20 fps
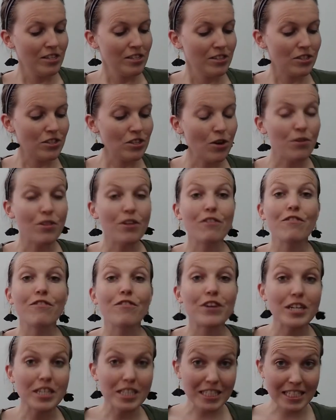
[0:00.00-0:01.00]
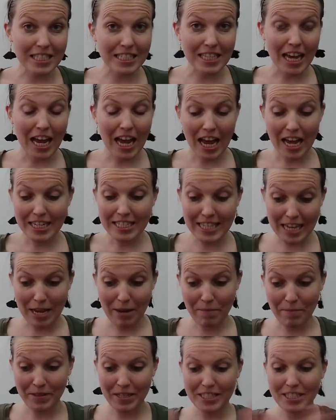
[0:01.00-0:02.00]
So the first
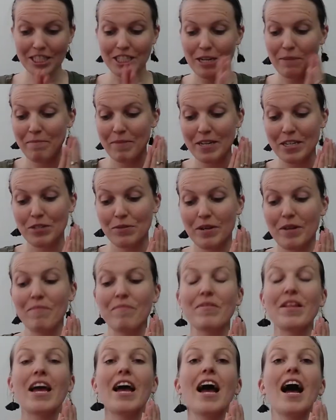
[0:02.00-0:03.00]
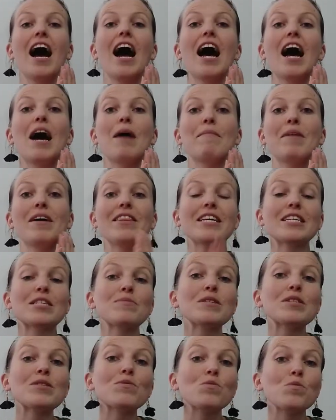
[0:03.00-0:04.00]
tip, let's jump into it. And this
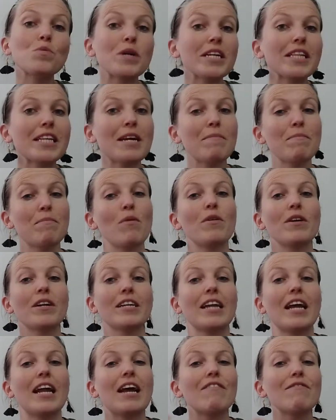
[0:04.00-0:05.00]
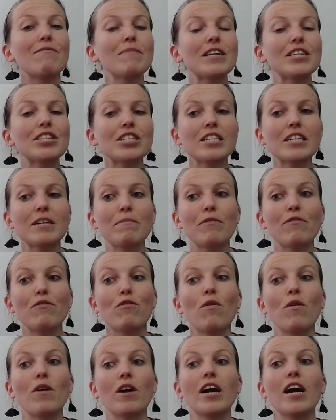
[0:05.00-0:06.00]
one's really important, and I've mentioned it
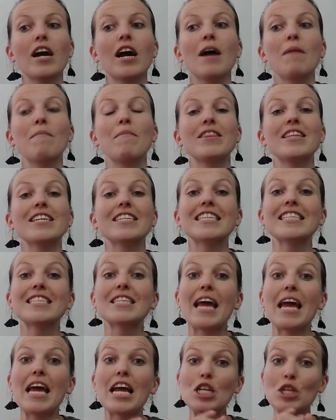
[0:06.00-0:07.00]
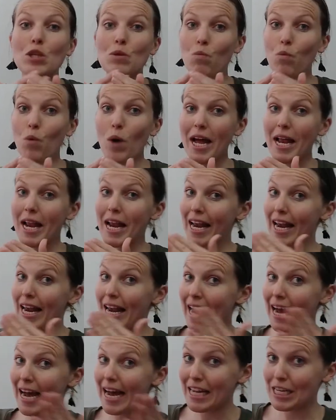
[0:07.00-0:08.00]
before, but this is a what
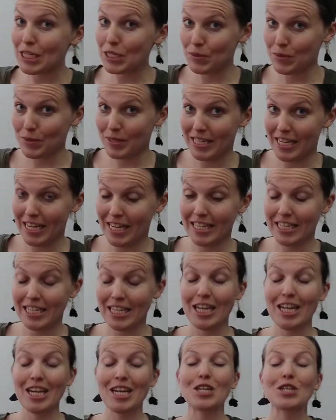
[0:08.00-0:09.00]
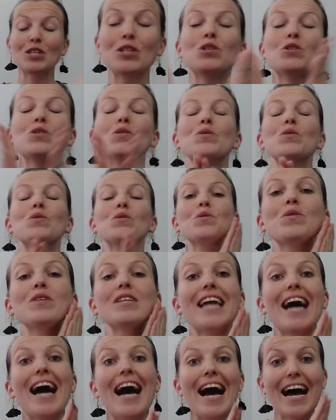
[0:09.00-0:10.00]
not to send. Do
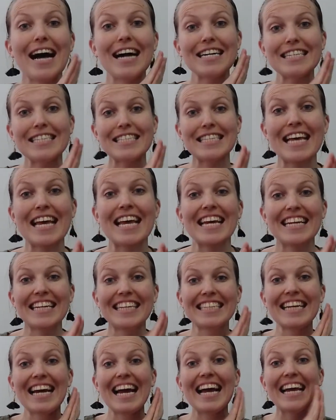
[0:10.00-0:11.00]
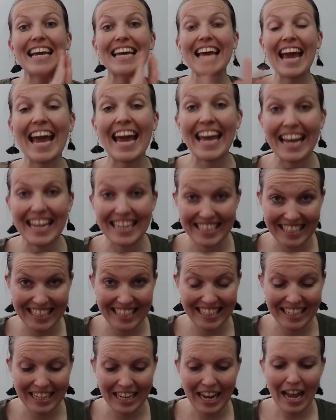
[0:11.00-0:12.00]
not send
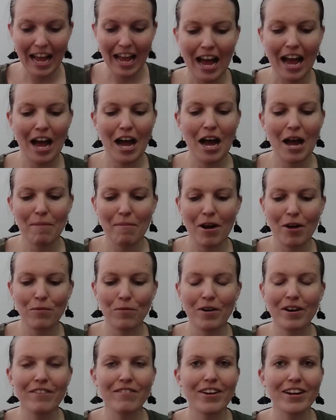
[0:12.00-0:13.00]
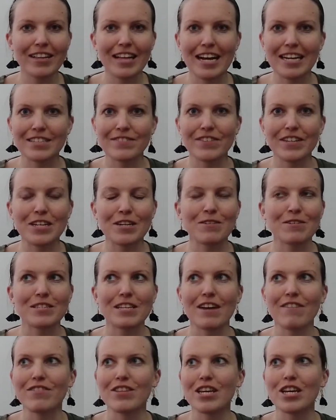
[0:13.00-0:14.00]
candy. On one of our last videos
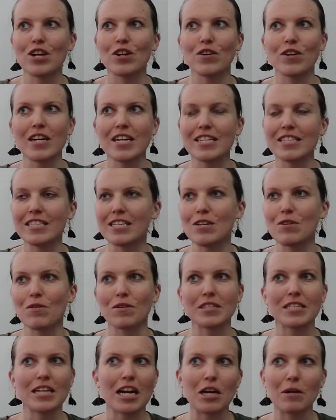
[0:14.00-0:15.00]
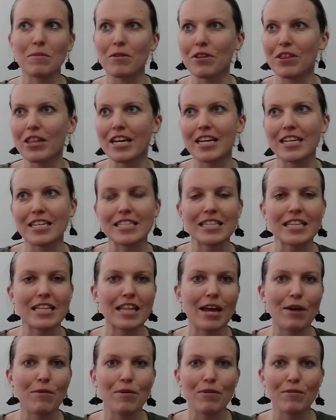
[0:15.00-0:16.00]
of the crazy or terrible things
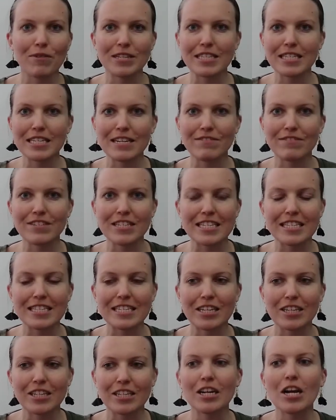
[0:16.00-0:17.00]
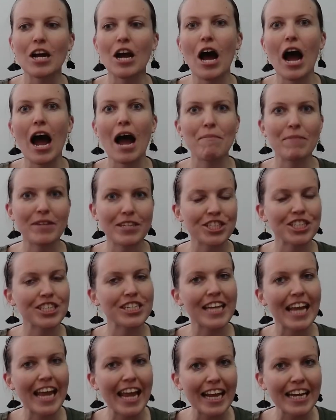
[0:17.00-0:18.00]
that we received this year, I
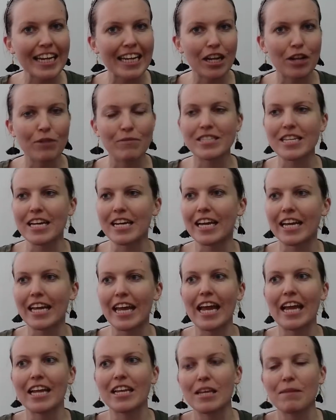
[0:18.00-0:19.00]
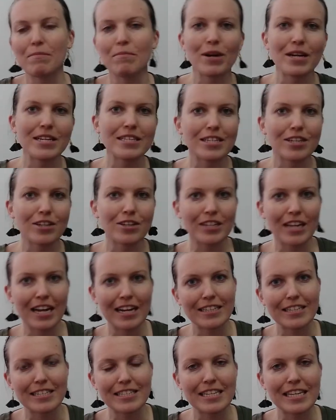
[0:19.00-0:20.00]
mentioned candy, and it was like a candy bracelet or
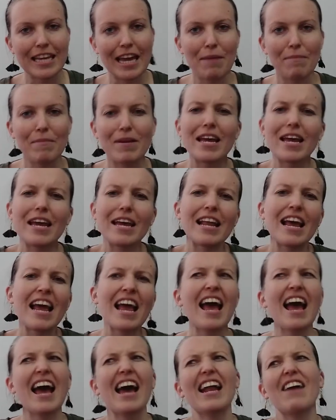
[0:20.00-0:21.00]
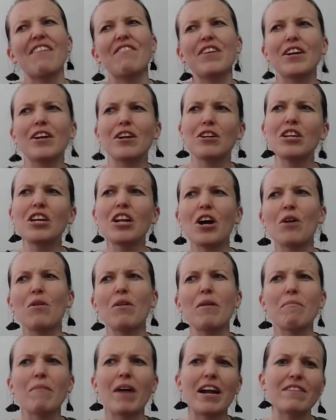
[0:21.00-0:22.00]
necklace that came in, and I figured, you know,
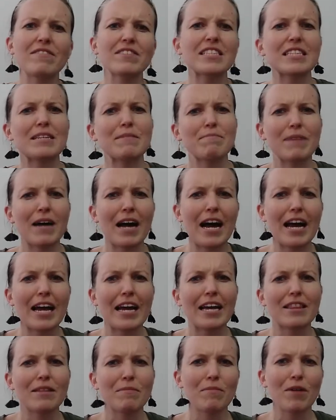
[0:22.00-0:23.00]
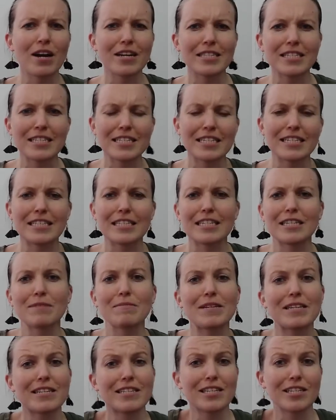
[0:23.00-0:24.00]
it might have slipped by in the processing center
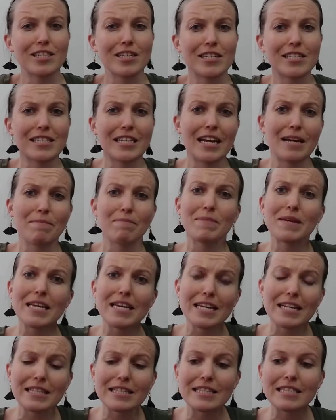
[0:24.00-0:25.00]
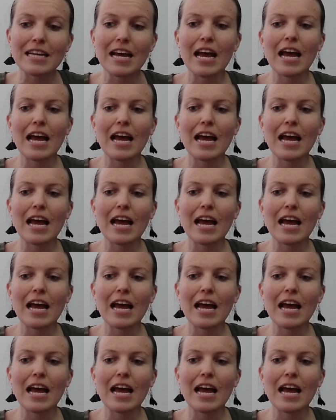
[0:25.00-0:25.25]
because it looks like beads.